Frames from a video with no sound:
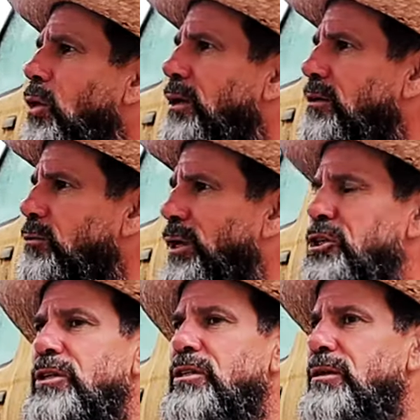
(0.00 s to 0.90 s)
want
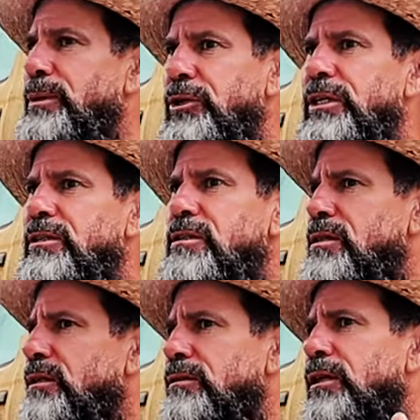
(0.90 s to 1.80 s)
riches and millions
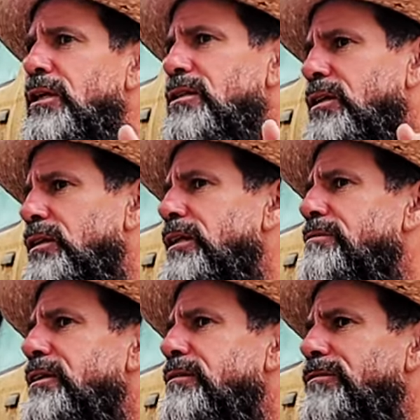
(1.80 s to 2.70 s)
and to
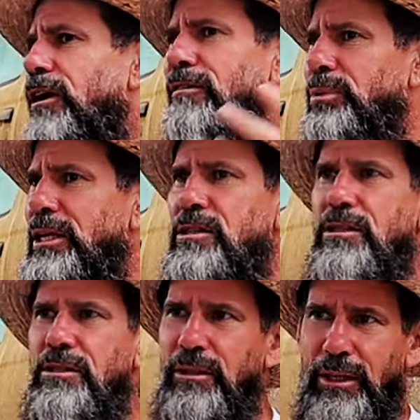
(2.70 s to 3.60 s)
live in far off
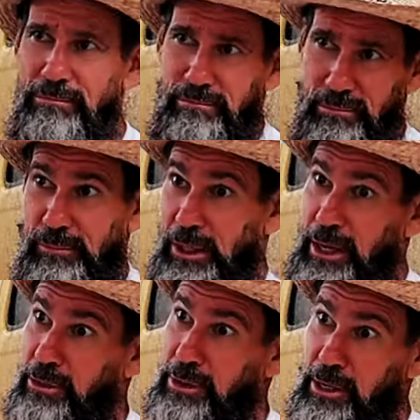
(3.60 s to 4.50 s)
places like
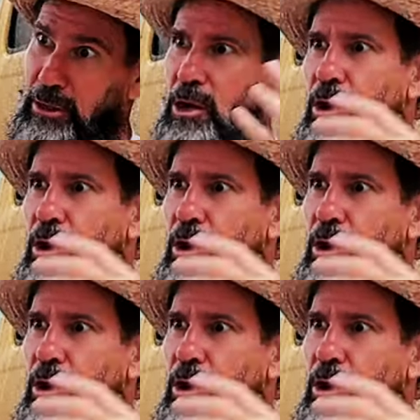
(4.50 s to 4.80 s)
I do here,